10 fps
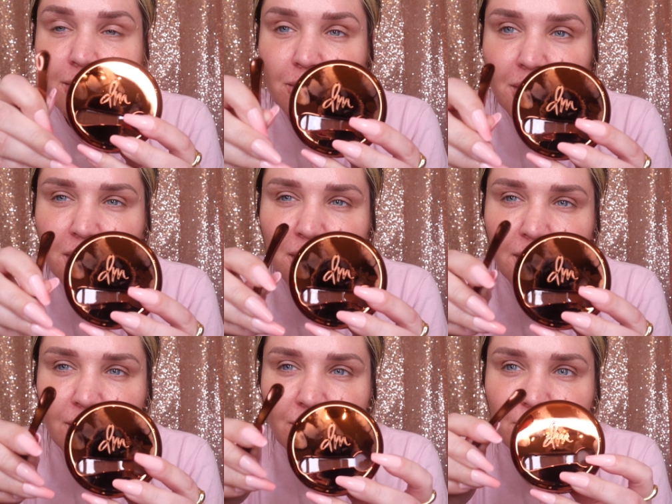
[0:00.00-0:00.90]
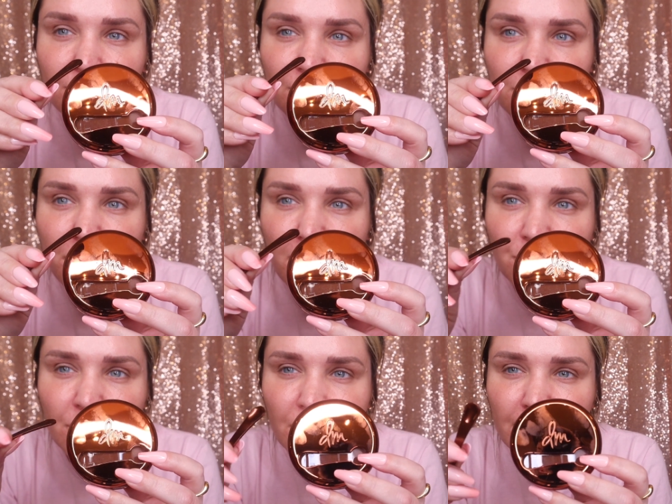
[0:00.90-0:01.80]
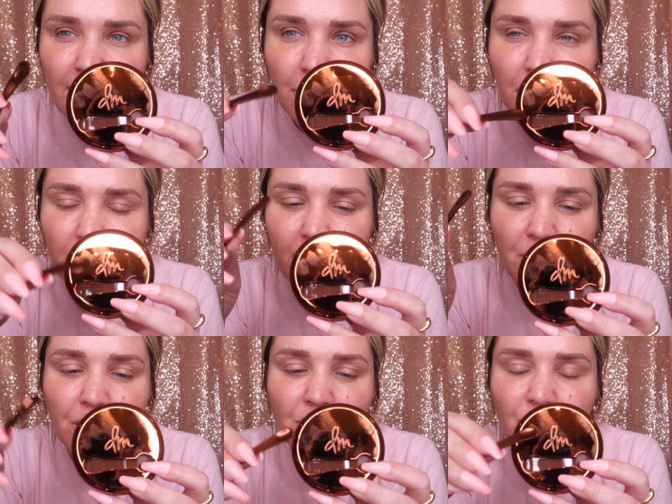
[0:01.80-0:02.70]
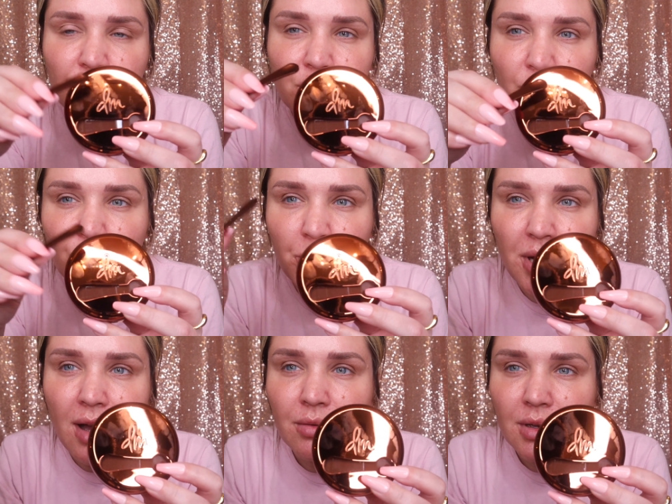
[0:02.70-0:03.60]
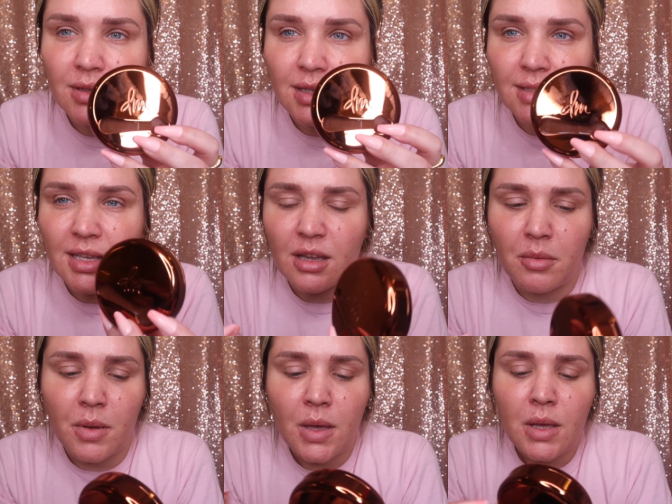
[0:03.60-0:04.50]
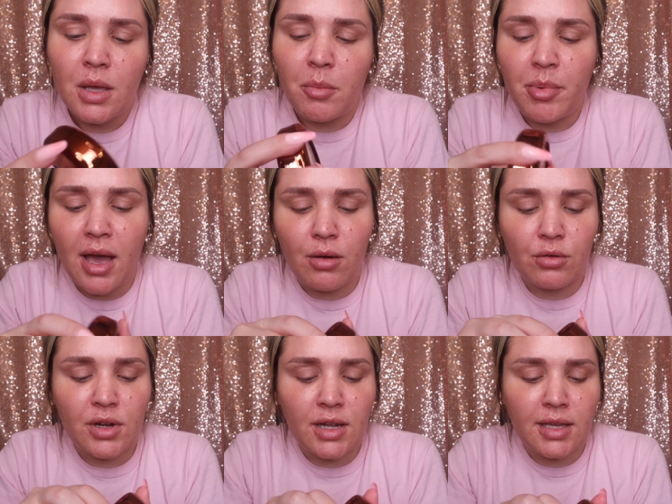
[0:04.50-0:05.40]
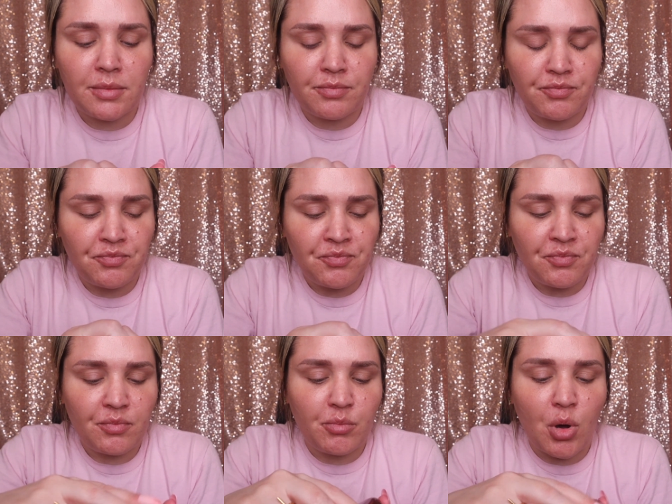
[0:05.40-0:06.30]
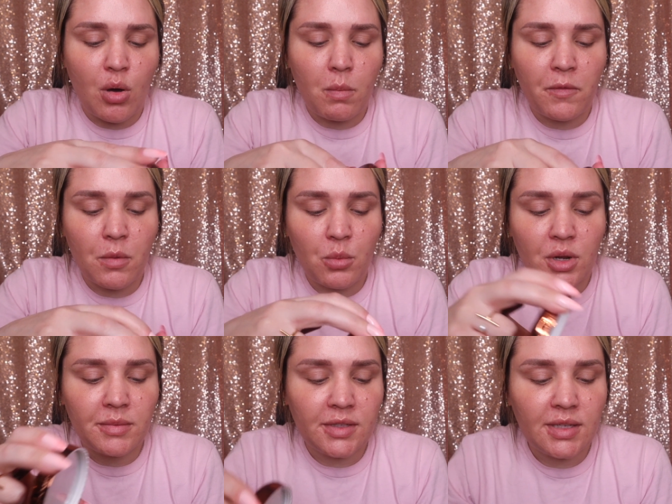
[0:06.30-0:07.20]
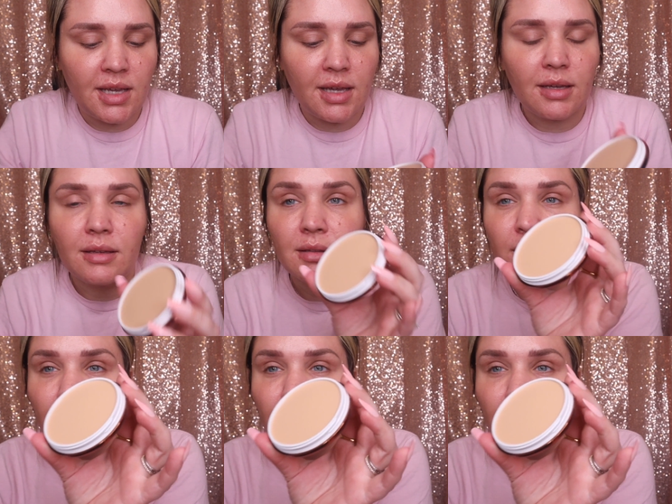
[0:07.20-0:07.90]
Comes with a little spatula type of thing that you can scoop it out because it is like a powdery balm from what I'm seeing.